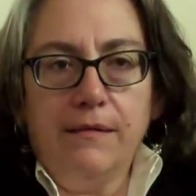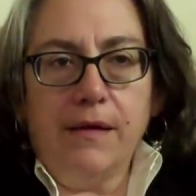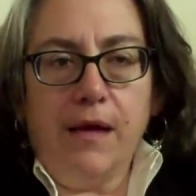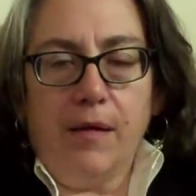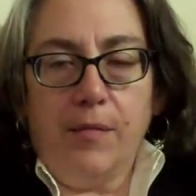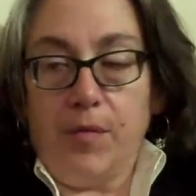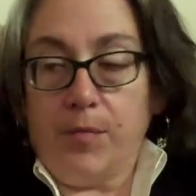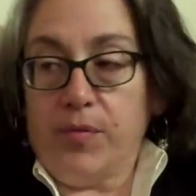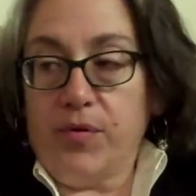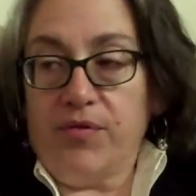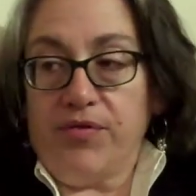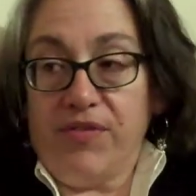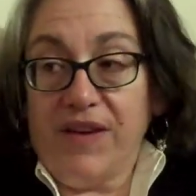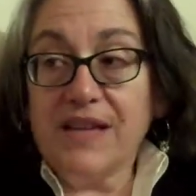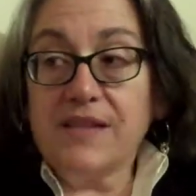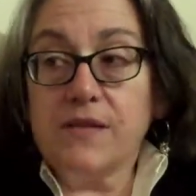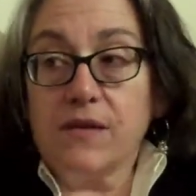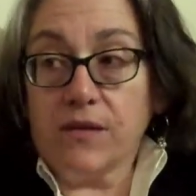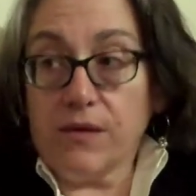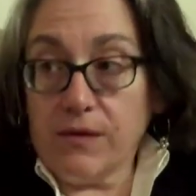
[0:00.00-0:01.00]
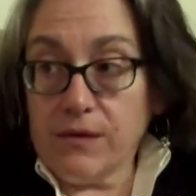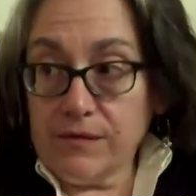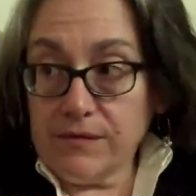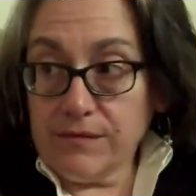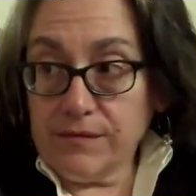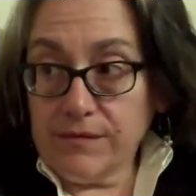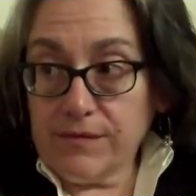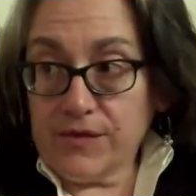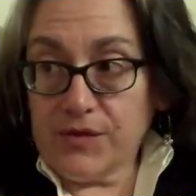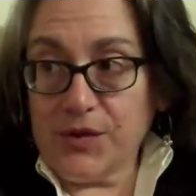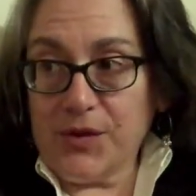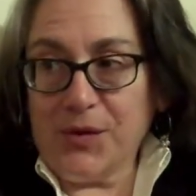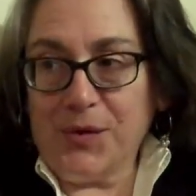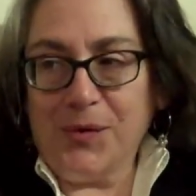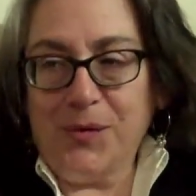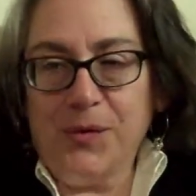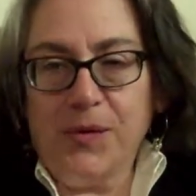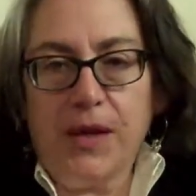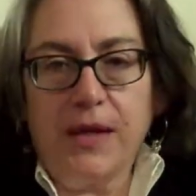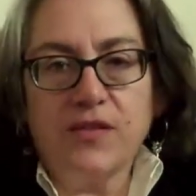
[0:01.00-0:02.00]
I'm a professor,
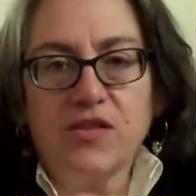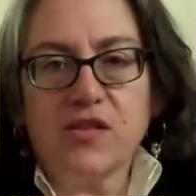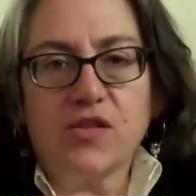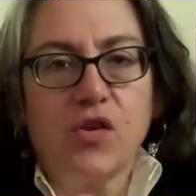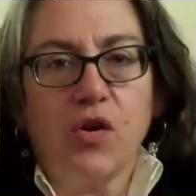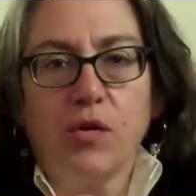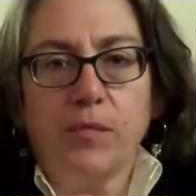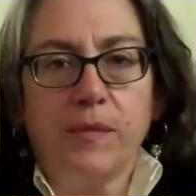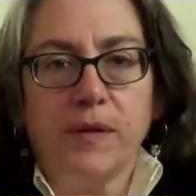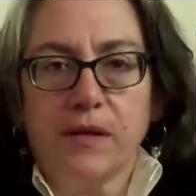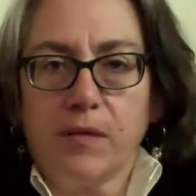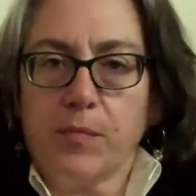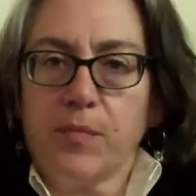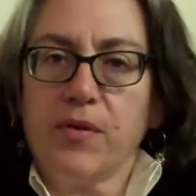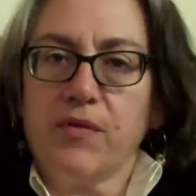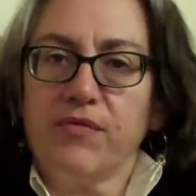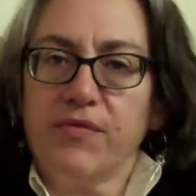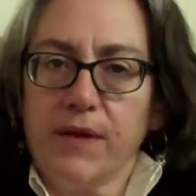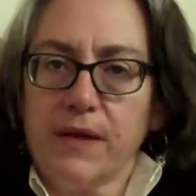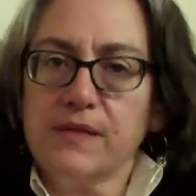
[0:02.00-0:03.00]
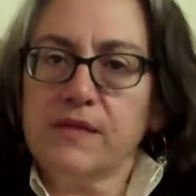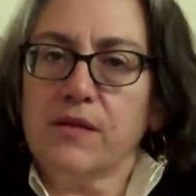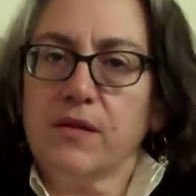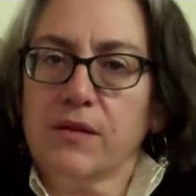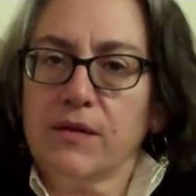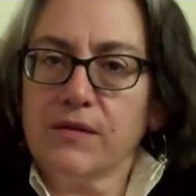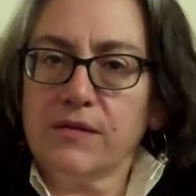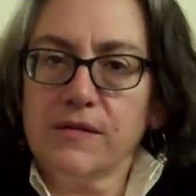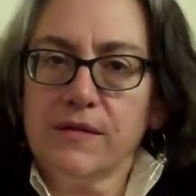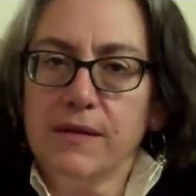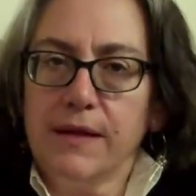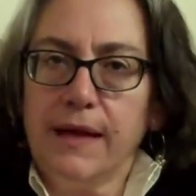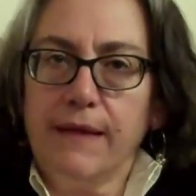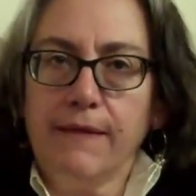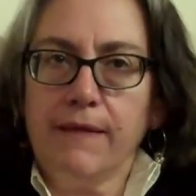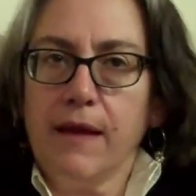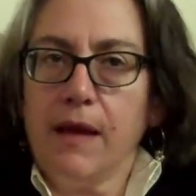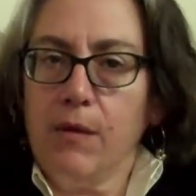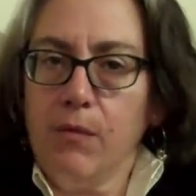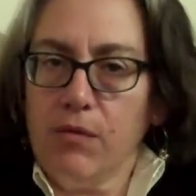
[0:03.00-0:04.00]
so they just called me the professor,
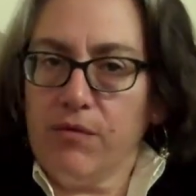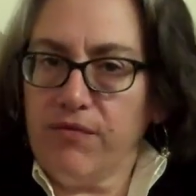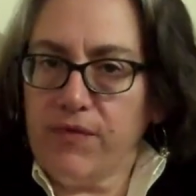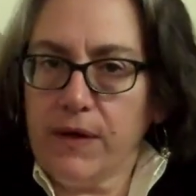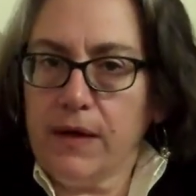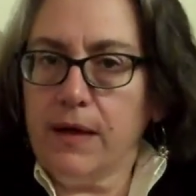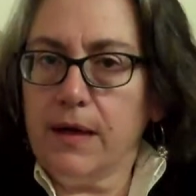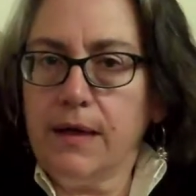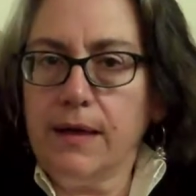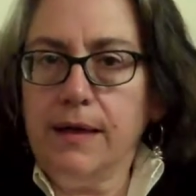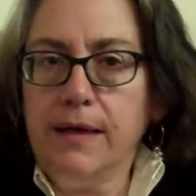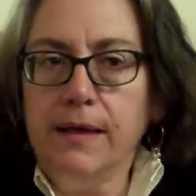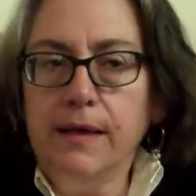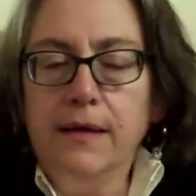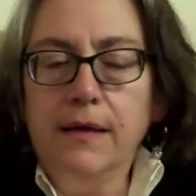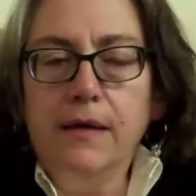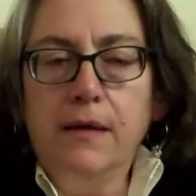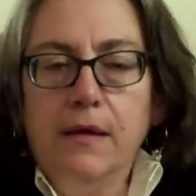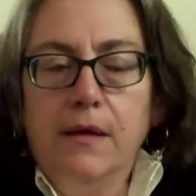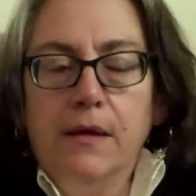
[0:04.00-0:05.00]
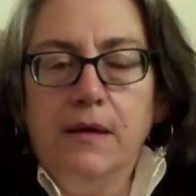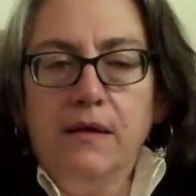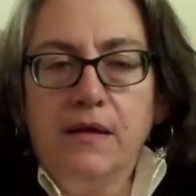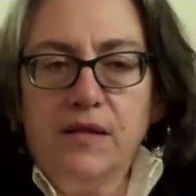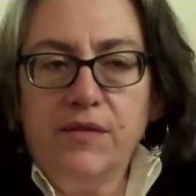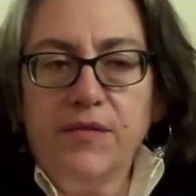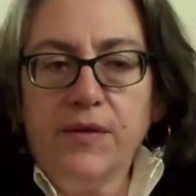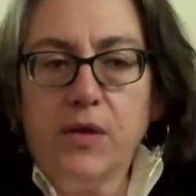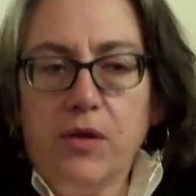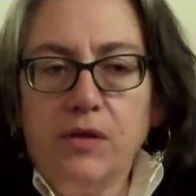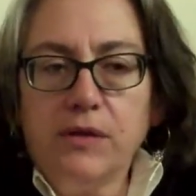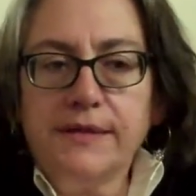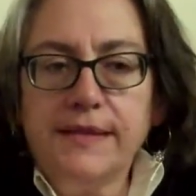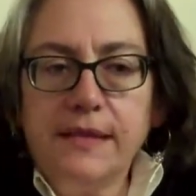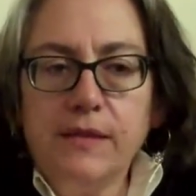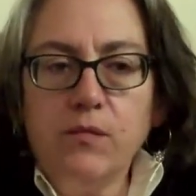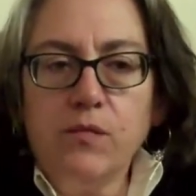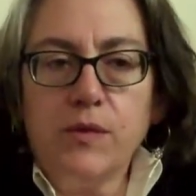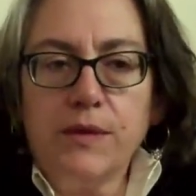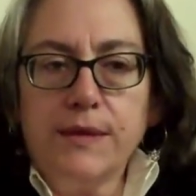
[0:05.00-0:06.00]
and they were fine. The
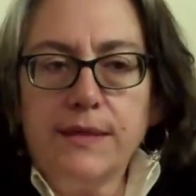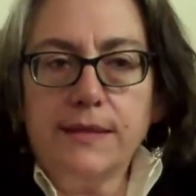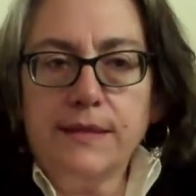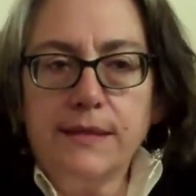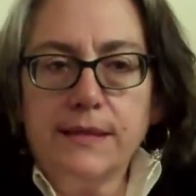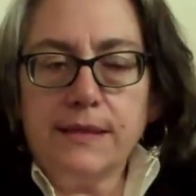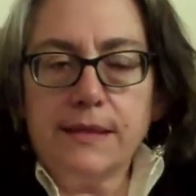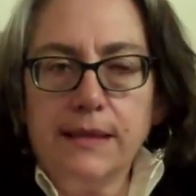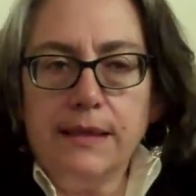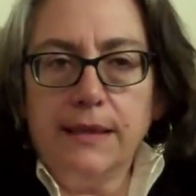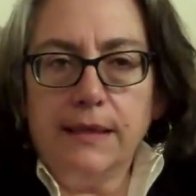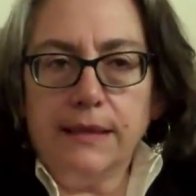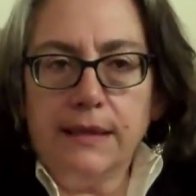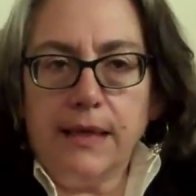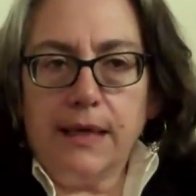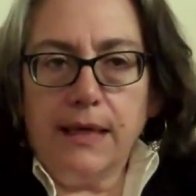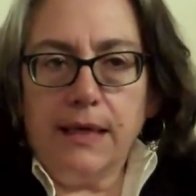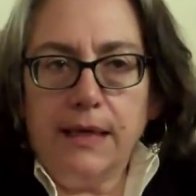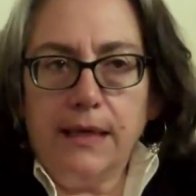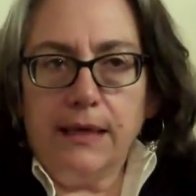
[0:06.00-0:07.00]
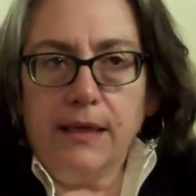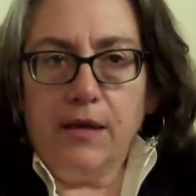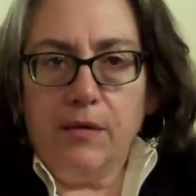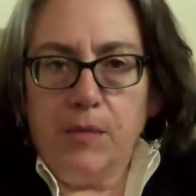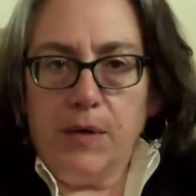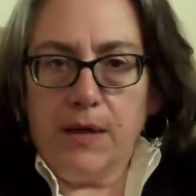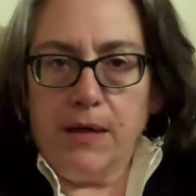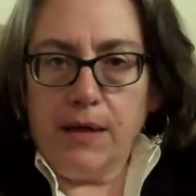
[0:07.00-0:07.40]
difficulty was in getting the